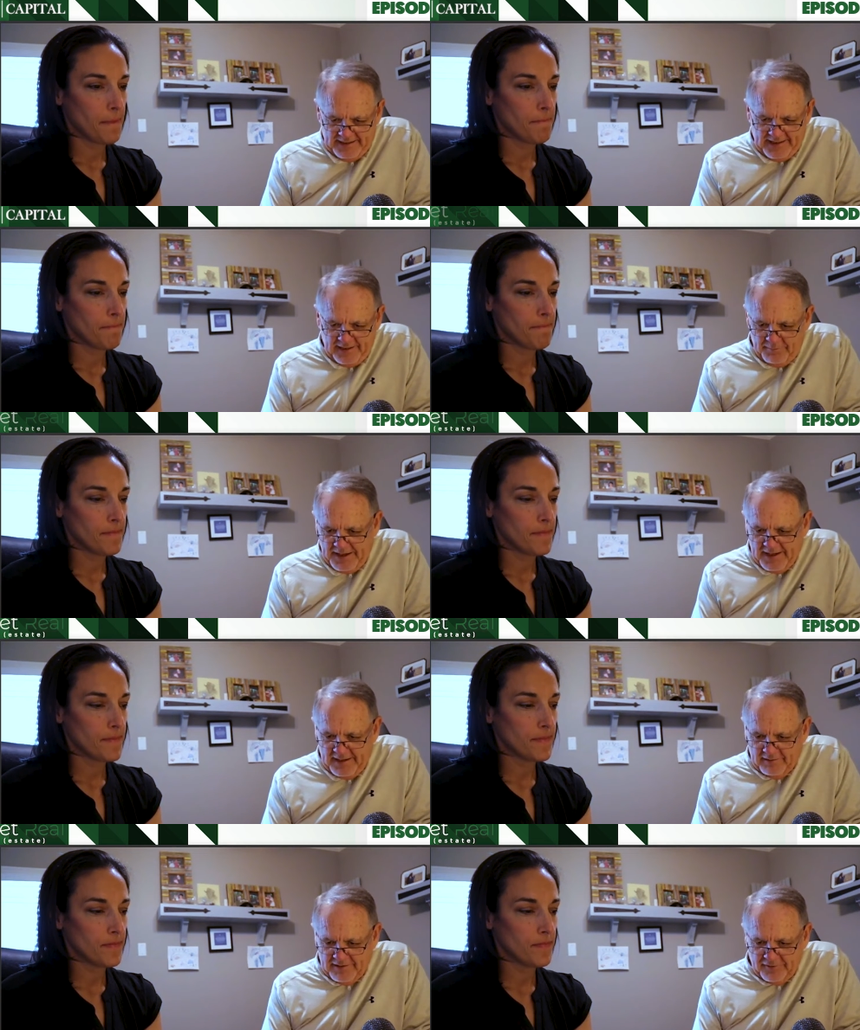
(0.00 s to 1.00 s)
Speaker 1: in a
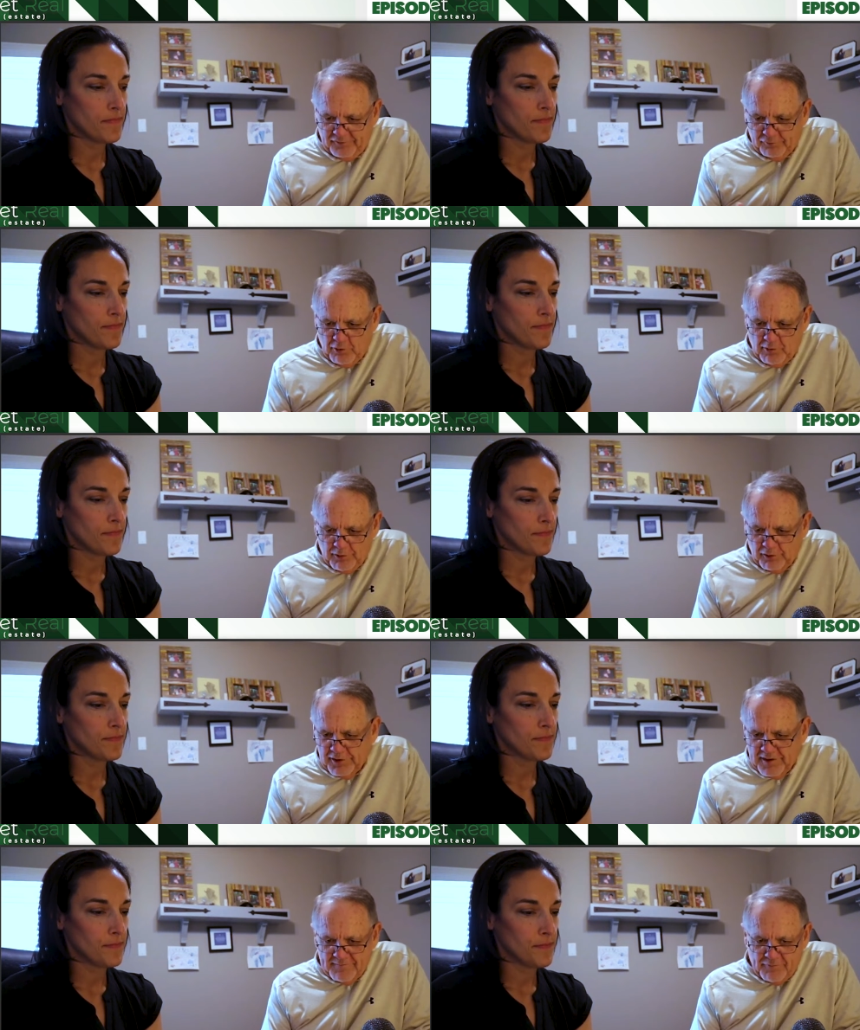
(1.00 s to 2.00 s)
meeting, this is what we're
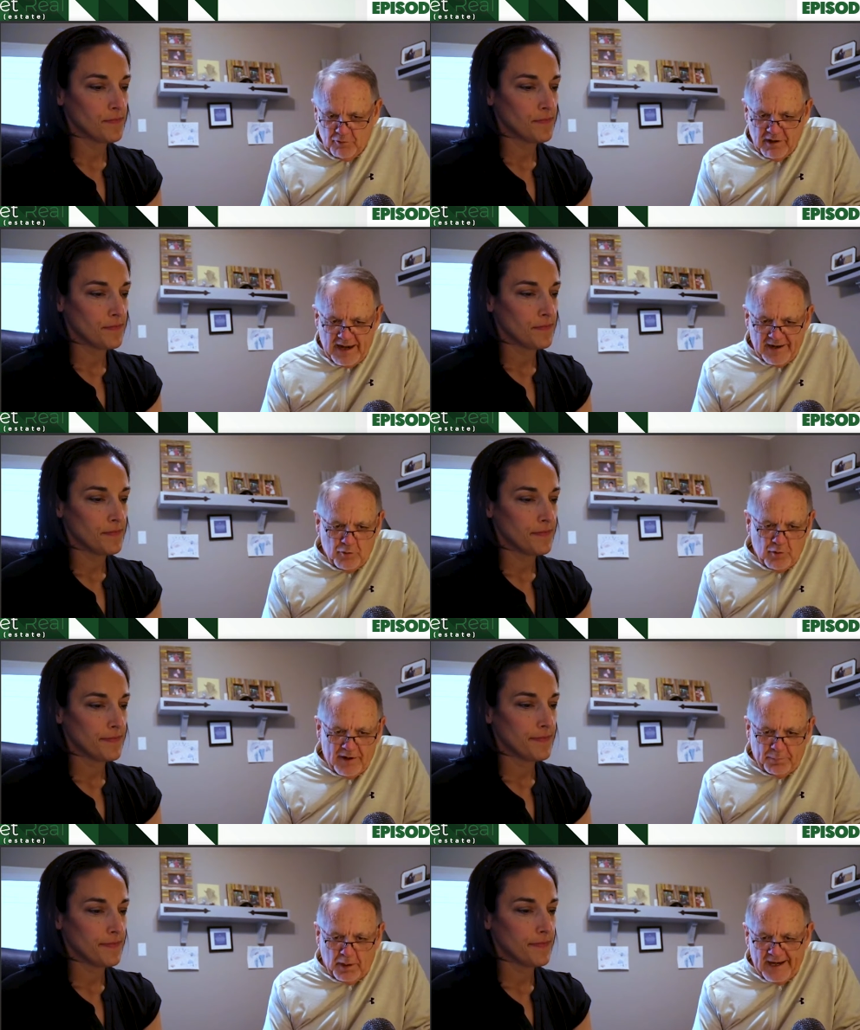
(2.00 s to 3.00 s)
looking for, I know
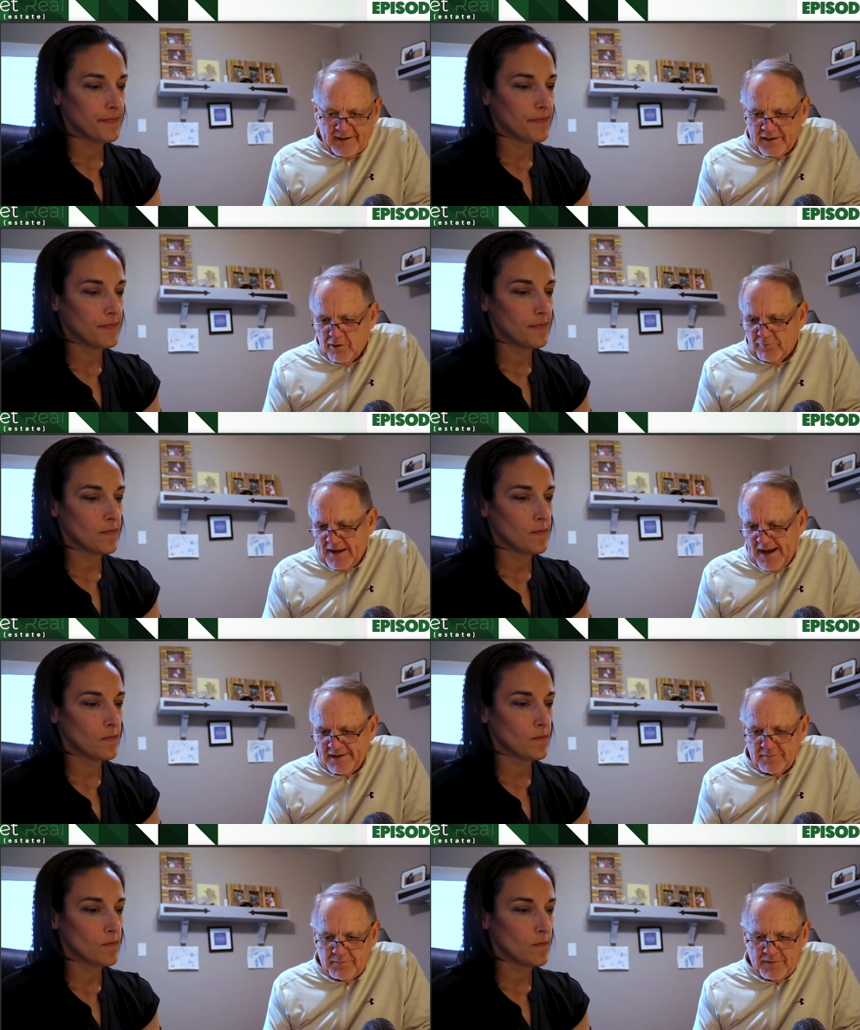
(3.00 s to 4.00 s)
what plan to go
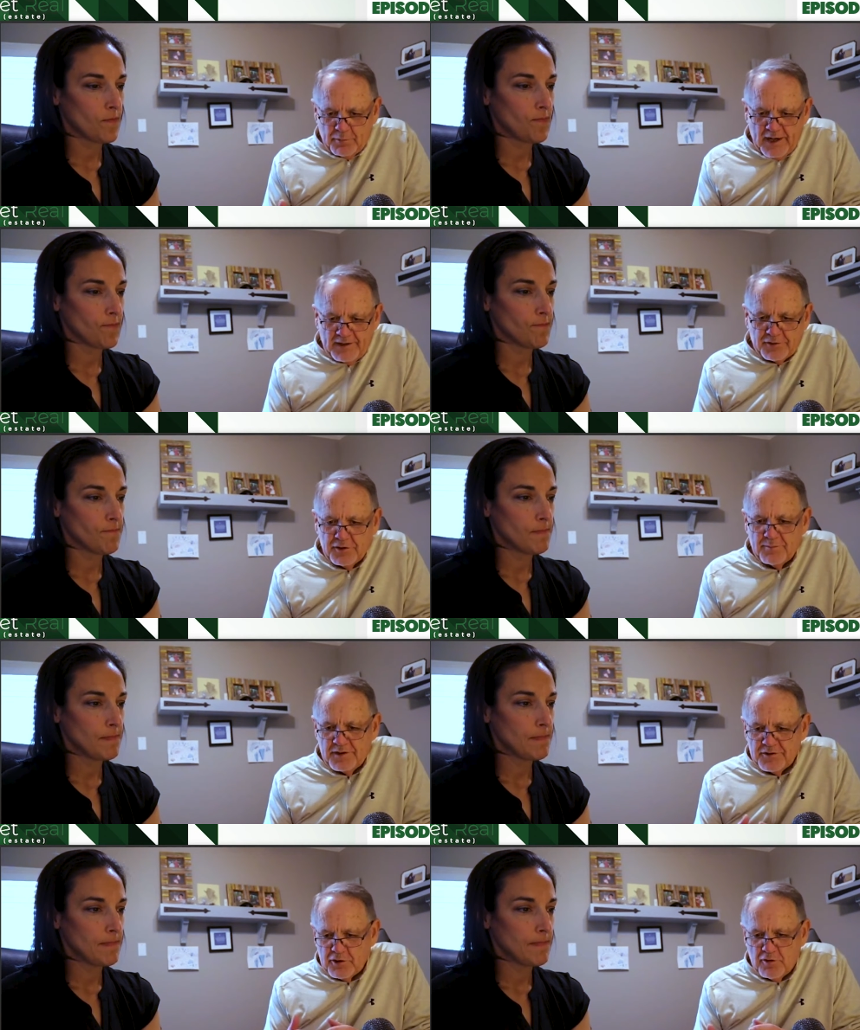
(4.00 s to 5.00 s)
find them and bring to them
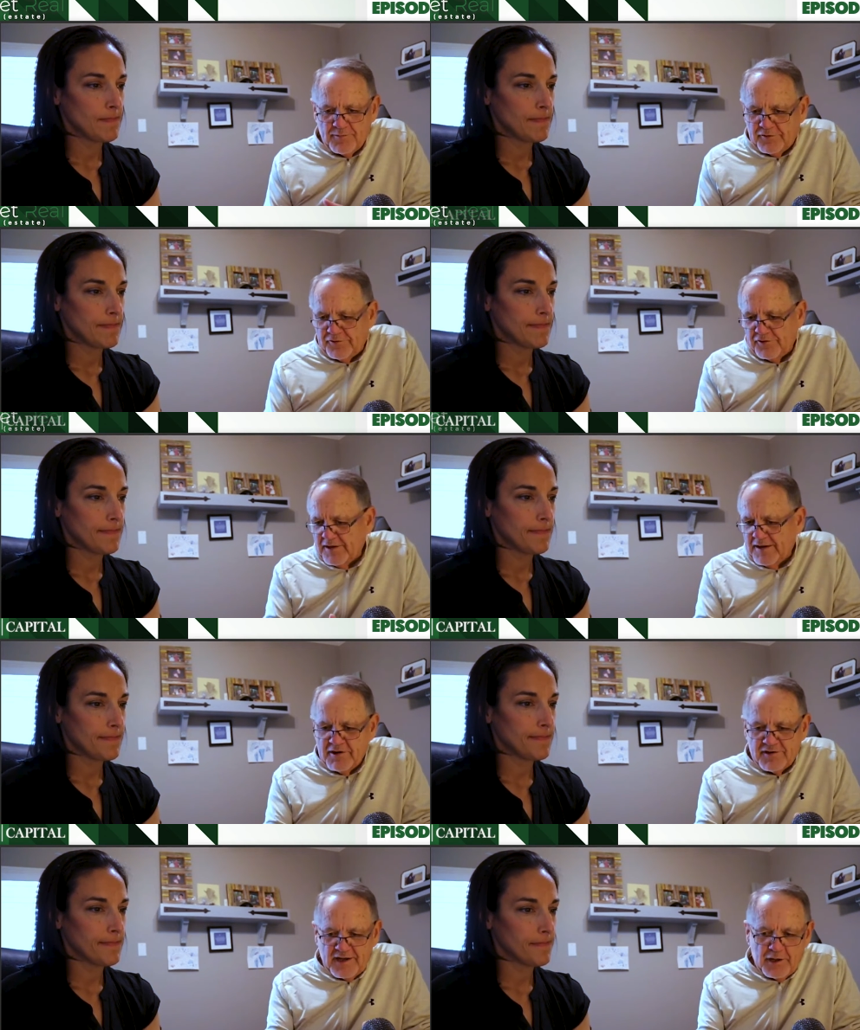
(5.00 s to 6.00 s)
and show them this is
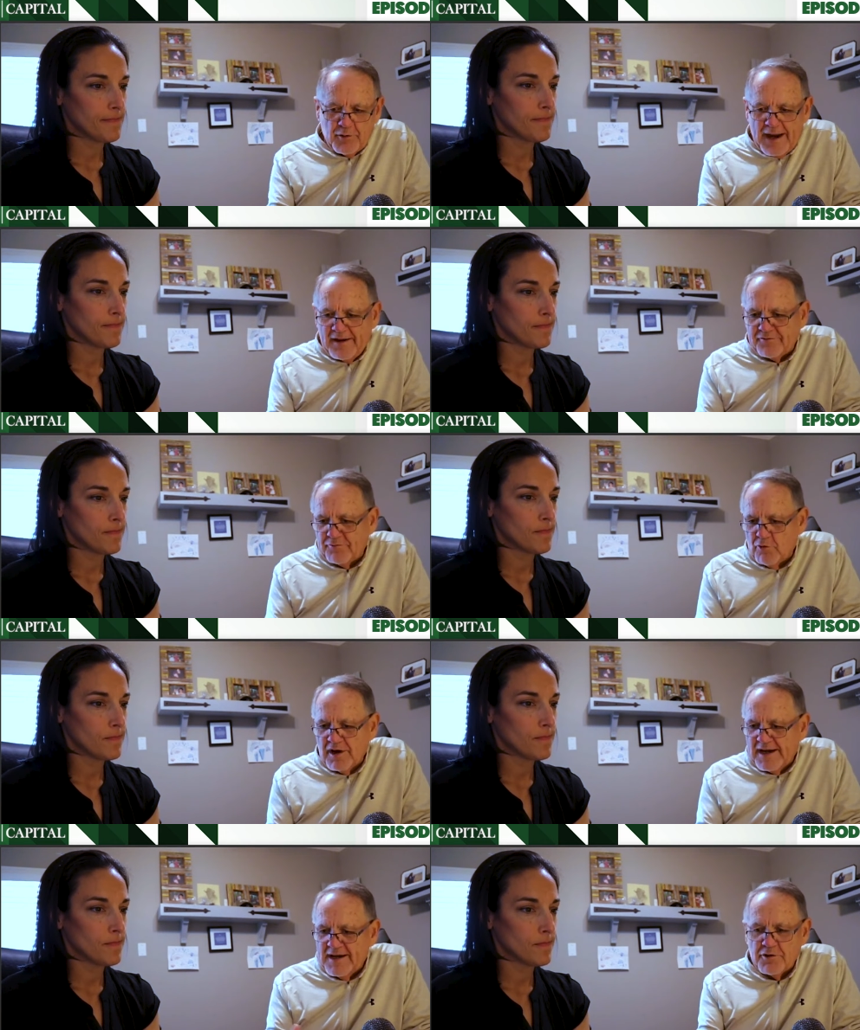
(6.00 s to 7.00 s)
everything you asked
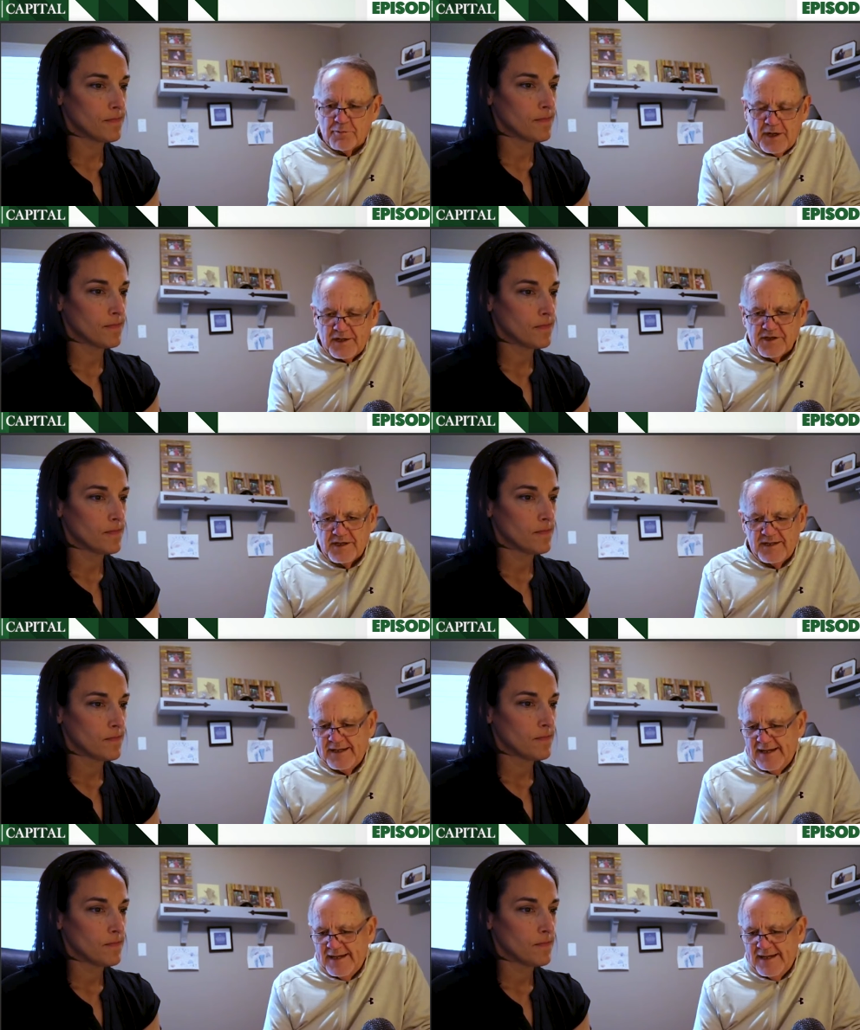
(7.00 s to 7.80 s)
for in your budget.